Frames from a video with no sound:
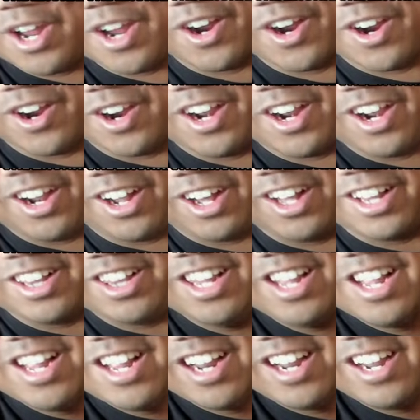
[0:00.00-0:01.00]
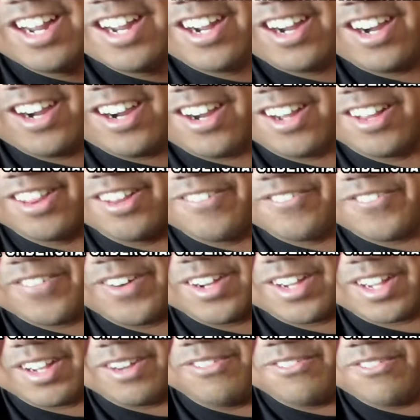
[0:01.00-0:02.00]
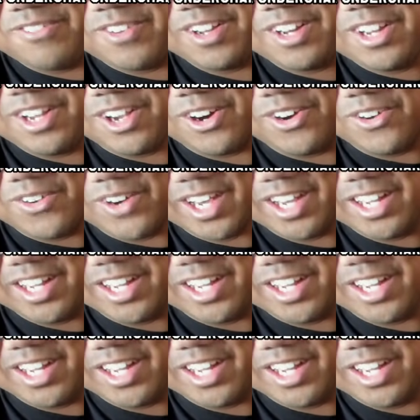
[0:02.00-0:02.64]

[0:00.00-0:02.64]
hear it on on the fucking video